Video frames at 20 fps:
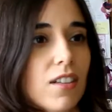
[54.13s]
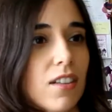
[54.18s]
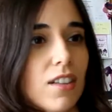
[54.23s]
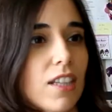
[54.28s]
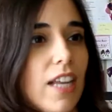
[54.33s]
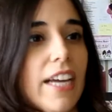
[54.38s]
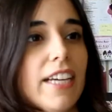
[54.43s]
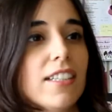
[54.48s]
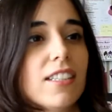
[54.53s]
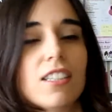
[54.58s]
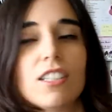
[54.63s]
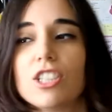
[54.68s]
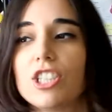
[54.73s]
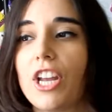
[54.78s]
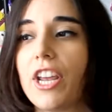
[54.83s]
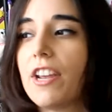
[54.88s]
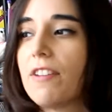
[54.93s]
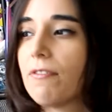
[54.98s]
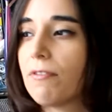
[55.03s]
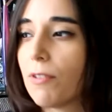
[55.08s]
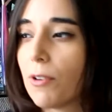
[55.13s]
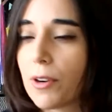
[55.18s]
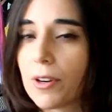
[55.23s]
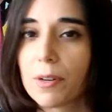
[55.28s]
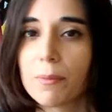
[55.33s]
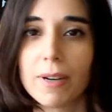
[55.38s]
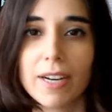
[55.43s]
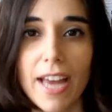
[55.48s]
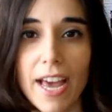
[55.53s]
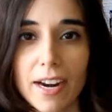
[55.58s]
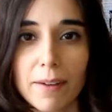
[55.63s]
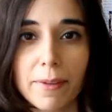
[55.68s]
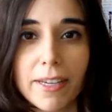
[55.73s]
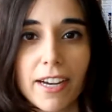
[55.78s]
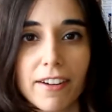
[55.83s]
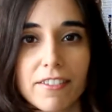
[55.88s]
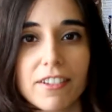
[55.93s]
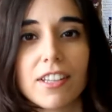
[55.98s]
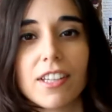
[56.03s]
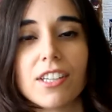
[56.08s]
Light, shape, form, anatomy,
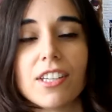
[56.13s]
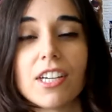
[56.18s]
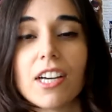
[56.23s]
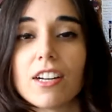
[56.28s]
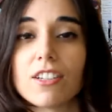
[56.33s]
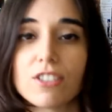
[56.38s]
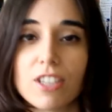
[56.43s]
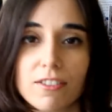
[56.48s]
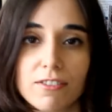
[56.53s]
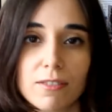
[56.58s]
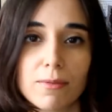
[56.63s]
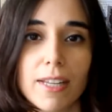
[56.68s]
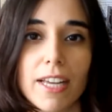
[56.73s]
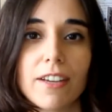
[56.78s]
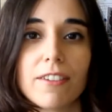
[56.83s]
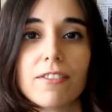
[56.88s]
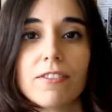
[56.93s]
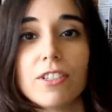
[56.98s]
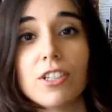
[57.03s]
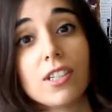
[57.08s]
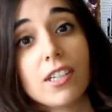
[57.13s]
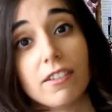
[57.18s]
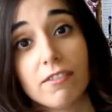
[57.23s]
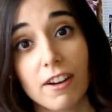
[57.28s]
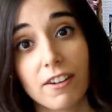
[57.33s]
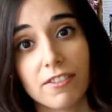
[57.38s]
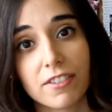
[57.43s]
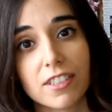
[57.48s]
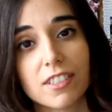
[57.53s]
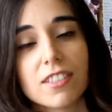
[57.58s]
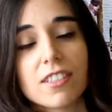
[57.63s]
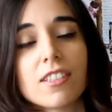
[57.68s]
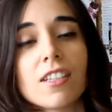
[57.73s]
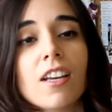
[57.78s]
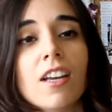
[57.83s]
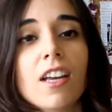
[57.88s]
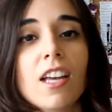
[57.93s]
everything. You got to draw from life, you need reference.